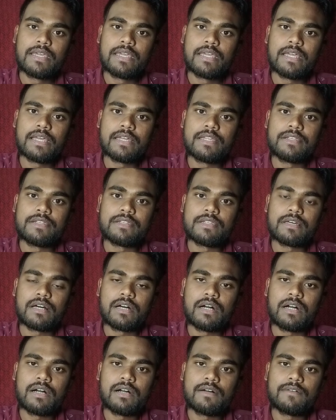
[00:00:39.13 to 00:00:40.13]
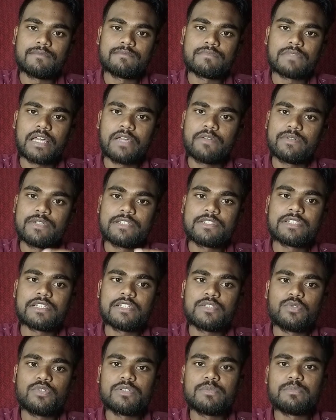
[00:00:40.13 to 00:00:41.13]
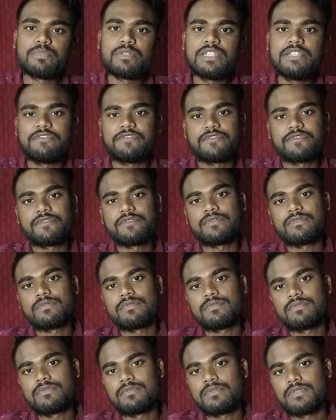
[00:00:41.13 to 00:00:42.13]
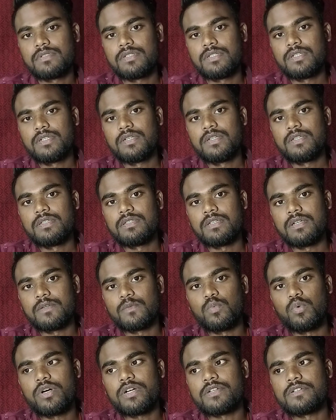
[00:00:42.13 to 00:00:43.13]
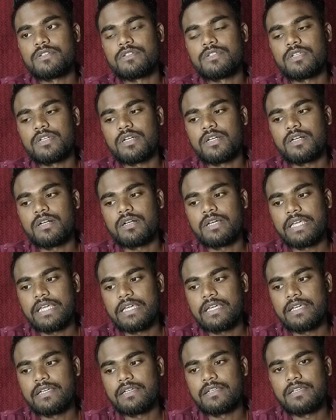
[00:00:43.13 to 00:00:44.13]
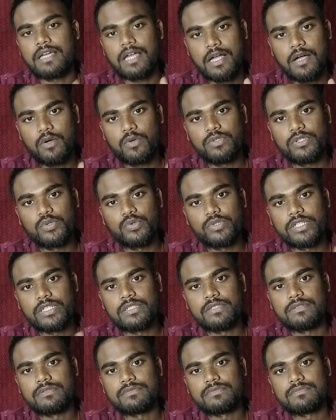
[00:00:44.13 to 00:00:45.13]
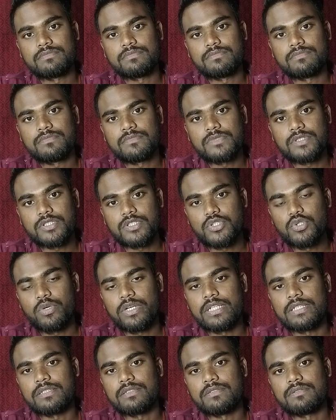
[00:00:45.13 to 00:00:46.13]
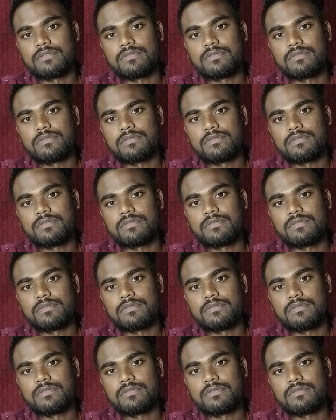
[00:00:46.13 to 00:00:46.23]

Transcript: and I will tell you in brief that what and how you can join